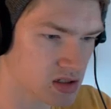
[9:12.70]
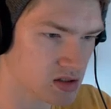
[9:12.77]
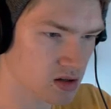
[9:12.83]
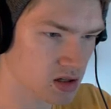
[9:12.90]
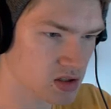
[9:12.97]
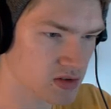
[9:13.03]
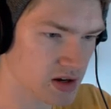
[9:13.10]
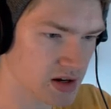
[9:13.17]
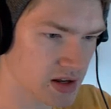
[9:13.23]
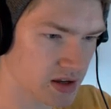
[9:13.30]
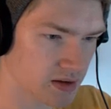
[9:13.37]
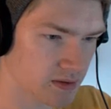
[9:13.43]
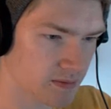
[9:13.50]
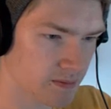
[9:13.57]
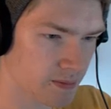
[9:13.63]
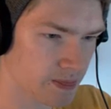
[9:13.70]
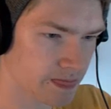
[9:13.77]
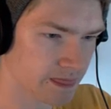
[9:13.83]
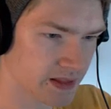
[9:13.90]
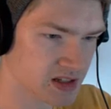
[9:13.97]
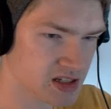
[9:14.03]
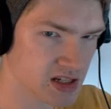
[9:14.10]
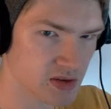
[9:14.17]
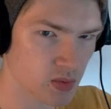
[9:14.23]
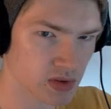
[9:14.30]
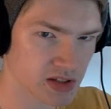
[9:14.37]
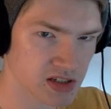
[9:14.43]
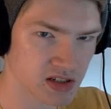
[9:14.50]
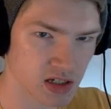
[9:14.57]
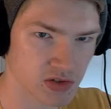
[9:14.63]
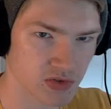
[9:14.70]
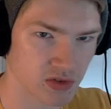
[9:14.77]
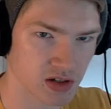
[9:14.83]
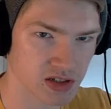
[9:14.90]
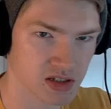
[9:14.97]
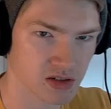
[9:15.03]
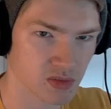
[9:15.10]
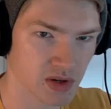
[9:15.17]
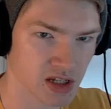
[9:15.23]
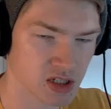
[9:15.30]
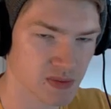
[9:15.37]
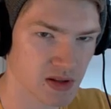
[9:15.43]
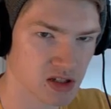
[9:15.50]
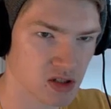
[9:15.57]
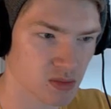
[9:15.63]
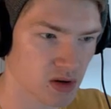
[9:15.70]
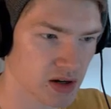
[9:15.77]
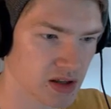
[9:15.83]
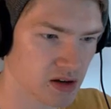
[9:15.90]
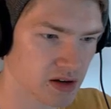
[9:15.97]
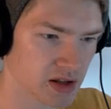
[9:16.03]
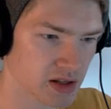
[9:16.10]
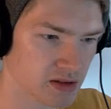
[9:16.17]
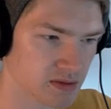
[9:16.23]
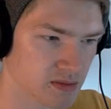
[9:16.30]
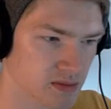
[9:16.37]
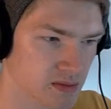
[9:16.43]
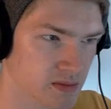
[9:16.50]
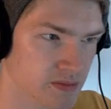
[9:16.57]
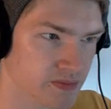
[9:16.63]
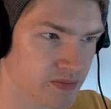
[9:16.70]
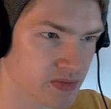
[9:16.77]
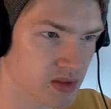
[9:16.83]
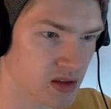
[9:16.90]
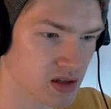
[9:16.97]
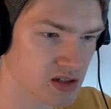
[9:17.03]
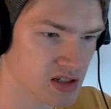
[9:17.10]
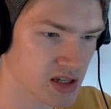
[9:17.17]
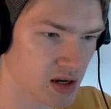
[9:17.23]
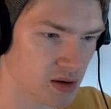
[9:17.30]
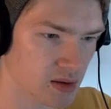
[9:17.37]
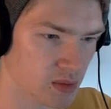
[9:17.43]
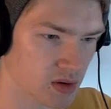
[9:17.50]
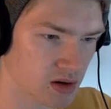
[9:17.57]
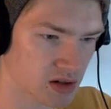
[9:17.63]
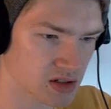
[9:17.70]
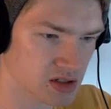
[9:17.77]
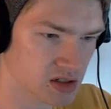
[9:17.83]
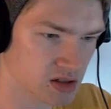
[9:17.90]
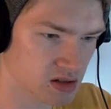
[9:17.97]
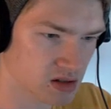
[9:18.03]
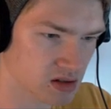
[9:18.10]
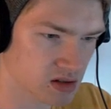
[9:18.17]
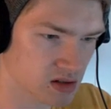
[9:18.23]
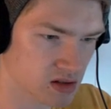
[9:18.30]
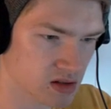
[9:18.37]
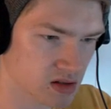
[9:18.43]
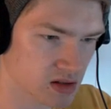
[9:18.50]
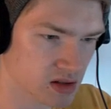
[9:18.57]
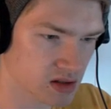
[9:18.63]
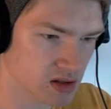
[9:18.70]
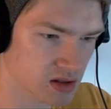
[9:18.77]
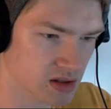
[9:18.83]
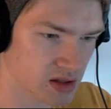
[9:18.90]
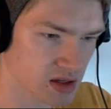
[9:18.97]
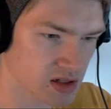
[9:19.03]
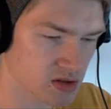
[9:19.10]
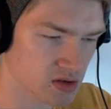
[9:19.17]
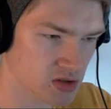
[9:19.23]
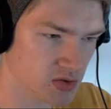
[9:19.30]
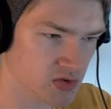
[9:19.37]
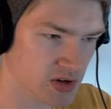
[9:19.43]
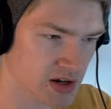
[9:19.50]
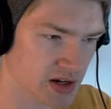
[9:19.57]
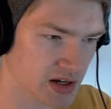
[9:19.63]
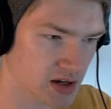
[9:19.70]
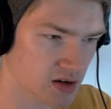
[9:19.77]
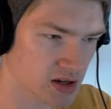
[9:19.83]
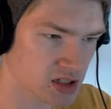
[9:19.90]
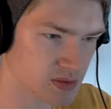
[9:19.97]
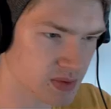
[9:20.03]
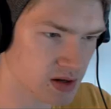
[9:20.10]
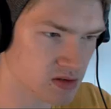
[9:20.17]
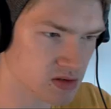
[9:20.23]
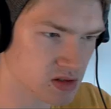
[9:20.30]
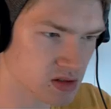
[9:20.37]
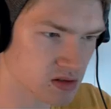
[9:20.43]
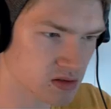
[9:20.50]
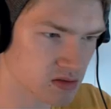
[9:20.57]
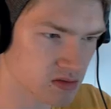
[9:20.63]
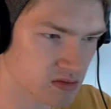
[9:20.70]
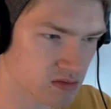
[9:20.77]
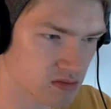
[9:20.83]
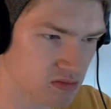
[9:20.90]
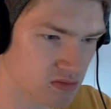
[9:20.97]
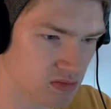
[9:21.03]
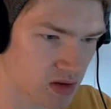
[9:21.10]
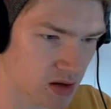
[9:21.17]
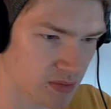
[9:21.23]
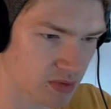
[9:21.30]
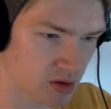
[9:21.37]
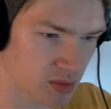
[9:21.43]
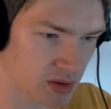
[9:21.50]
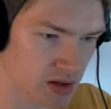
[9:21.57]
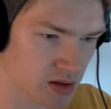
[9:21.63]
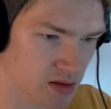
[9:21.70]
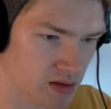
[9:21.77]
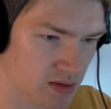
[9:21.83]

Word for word: start training. Let's see what this does for us. We can spend some money on it and see how it works. You doing some training now, I suppose? Probably.